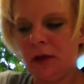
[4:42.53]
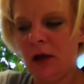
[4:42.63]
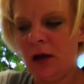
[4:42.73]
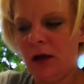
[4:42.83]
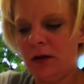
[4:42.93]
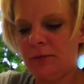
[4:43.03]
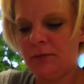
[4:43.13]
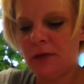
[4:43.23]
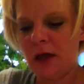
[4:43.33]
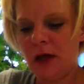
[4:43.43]

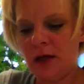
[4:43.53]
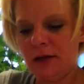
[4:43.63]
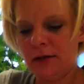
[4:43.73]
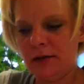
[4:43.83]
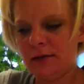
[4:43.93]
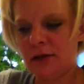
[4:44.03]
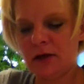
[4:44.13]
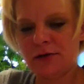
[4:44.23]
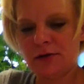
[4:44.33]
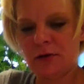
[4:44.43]
and
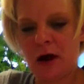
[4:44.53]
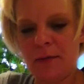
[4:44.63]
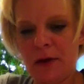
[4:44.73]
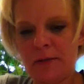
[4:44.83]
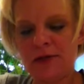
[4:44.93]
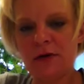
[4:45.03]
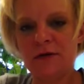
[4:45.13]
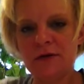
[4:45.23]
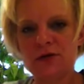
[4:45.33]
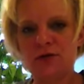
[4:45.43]
scares the crap out of me. So I
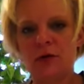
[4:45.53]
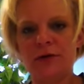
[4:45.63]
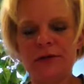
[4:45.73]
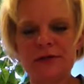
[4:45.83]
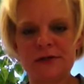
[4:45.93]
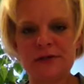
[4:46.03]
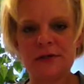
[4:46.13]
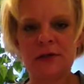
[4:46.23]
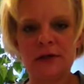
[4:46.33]
have to do all these